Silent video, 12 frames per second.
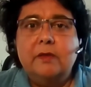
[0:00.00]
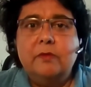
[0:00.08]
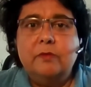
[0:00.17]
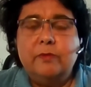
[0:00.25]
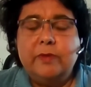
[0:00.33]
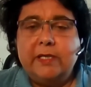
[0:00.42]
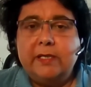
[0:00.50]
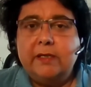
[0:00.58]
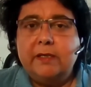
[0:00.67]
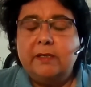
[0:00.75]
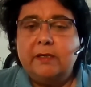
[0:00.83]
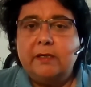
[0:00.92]

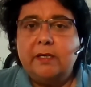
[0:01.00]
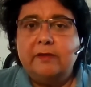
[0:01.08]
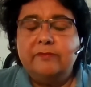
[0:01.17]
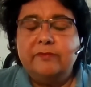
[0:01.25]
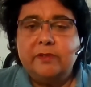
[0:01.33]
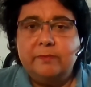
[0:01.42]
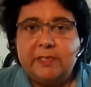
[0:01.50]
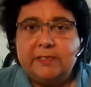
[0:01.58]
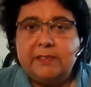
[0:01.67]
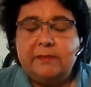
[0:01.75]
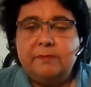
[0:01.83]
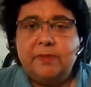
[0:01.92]
We have
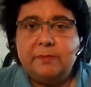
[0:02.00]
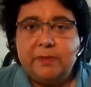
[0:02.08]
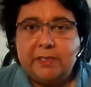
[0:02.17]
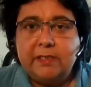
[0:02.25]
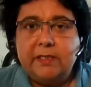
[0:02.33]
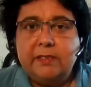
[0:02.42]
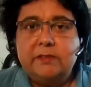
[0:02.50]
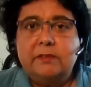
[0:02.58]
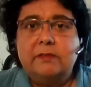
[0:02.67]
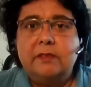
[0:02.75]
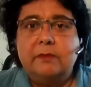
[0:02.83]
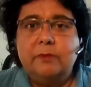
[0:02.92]
committed publicly
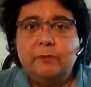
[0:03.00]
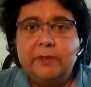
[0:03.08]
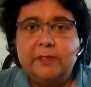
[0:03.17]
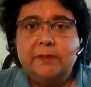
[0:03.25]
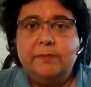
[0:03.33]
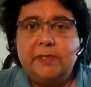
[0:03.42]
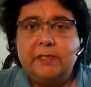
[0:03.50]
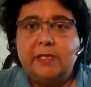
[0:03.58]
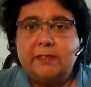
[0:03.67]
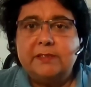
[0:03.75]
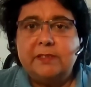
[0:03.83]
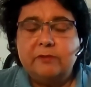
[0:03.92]
that we will be
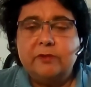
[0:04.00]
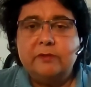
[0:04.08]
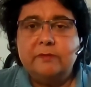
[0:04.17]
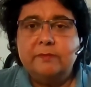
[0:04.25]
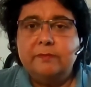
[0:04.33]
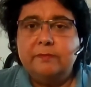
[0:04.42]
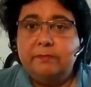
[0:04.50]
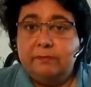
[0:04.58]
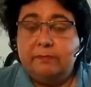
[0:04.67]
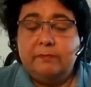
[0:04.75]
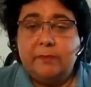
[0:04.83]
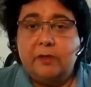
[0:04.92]
net zero
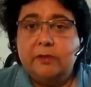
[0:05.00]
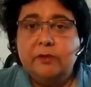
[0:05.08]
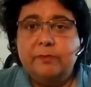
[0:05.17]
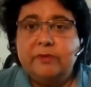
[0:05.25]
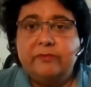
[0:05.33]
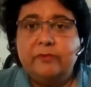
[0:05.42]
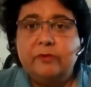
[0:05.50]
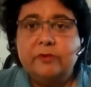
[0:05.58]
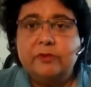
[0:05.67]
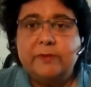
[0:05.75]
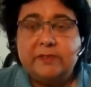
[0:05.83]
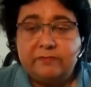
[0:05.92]
on or before
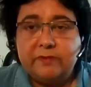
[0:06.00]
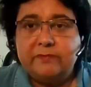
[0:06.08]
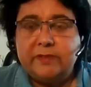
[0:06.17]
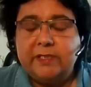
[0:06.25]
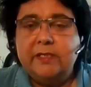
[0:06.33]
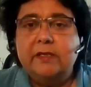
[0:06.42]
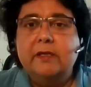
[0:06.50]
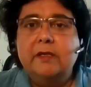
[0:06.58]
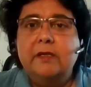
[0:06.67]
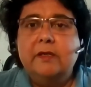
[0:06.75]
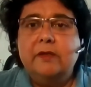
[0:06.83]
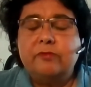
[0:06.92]
2050
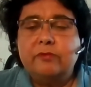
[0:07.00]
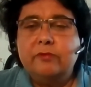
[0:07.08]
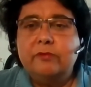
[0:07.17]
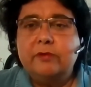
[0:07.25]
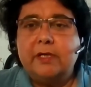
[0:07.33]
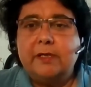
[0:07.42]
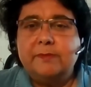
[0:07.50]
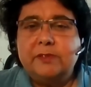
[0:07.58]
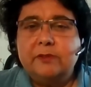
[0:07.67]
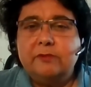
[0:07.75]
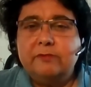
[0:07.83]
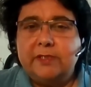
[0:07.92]
through
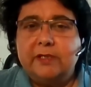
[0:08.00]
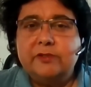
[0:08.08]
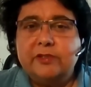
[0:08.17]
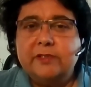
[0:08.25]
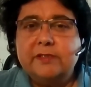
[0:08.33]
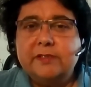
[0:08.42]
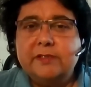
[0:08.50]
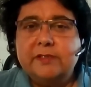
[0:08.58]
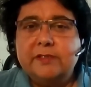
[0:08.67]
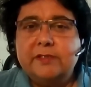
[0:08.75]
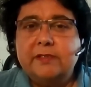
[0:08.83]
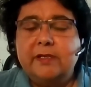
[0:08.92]
absolute
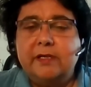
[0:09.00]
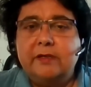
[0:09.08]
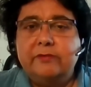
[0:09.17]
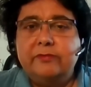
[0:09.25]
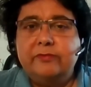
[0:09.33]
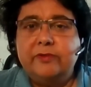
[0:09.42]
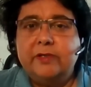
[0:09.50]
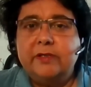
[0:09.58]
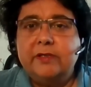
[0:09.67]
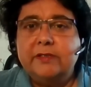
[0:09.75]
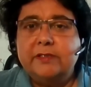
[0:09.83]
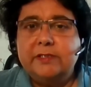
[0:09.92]
reductions of
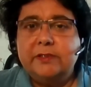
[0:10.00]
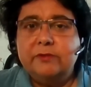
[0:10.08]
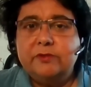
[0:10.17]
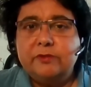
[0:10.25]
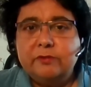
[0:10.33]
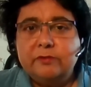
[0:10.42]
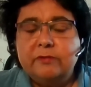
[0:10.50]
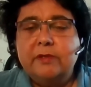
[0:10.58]
CO2.